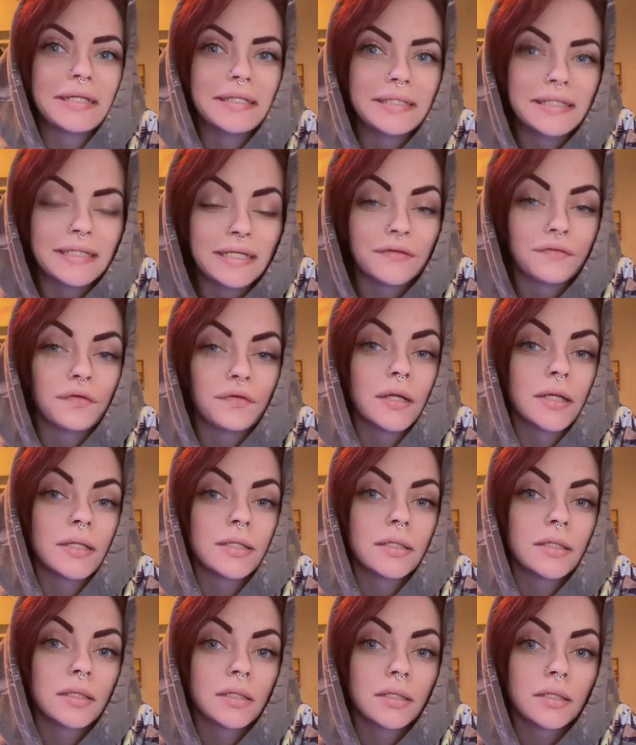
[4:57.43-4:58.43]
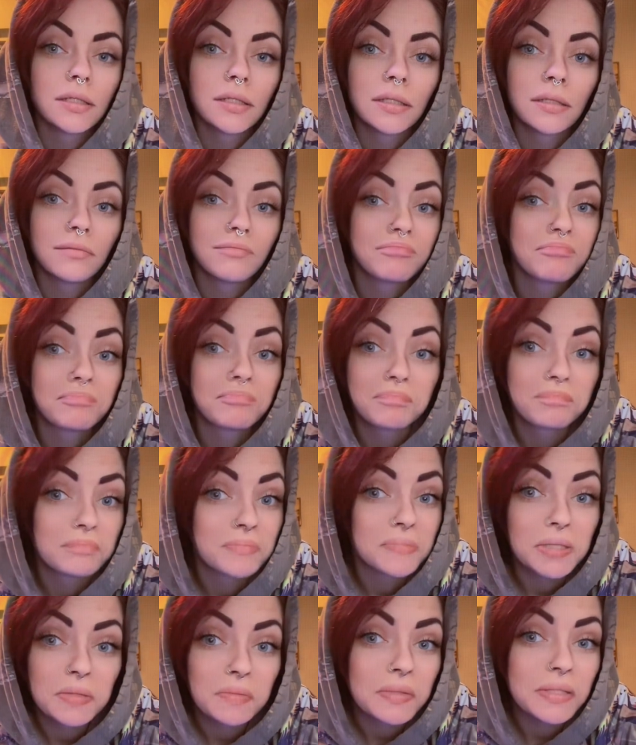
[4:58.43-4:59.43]
different
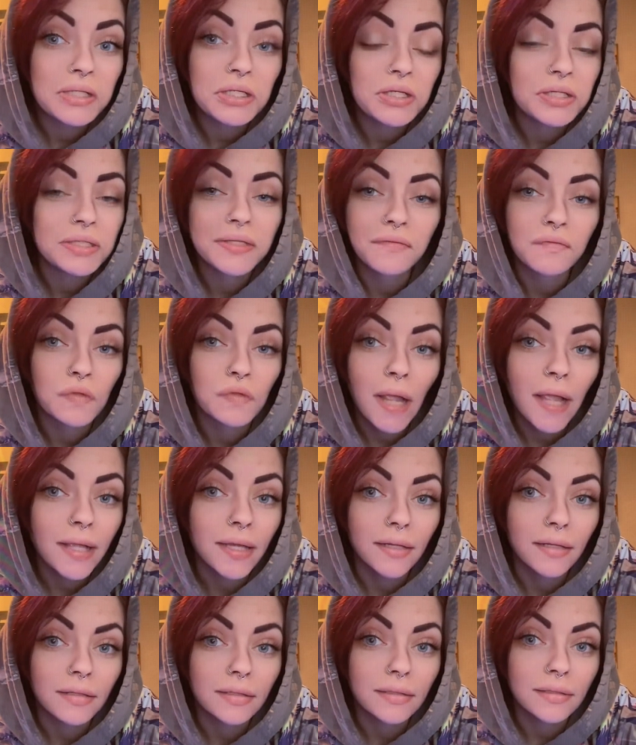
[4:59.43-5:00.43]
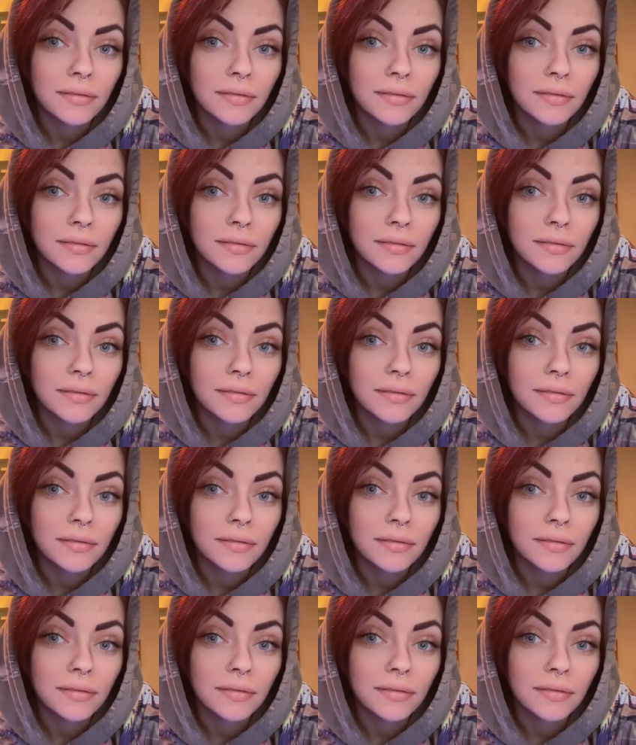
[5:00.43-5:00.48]
species of dragon.